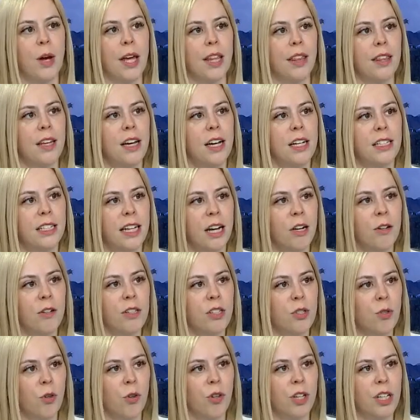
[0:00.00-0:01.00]
with
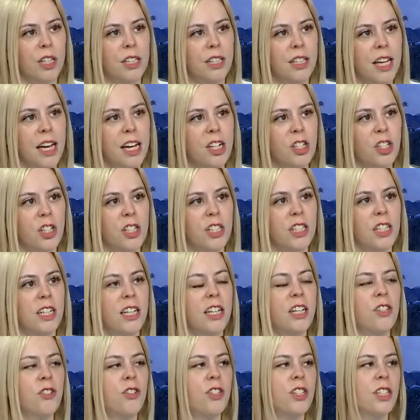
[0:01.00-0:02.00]
terrorist organizations? And
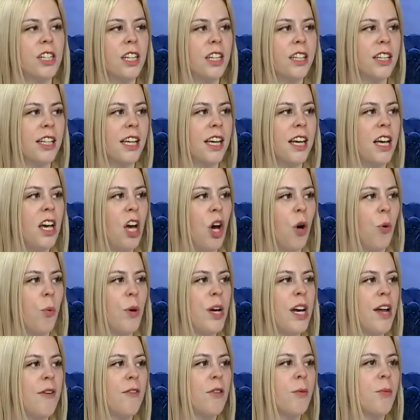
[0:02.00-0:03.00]
interestingly, we
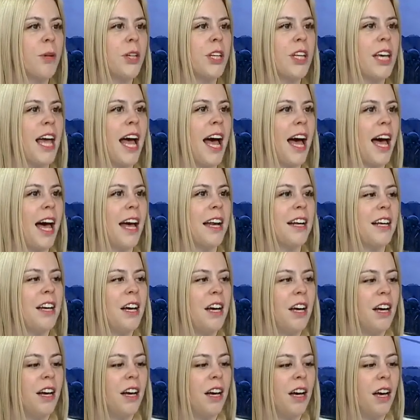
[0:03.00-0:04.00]
never really had
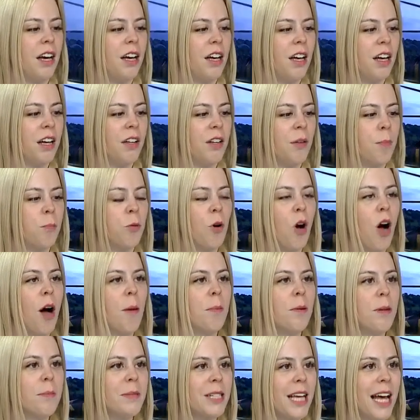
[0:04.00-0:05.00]

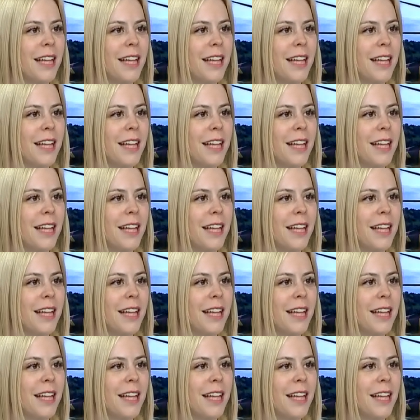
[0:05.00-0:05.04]
problems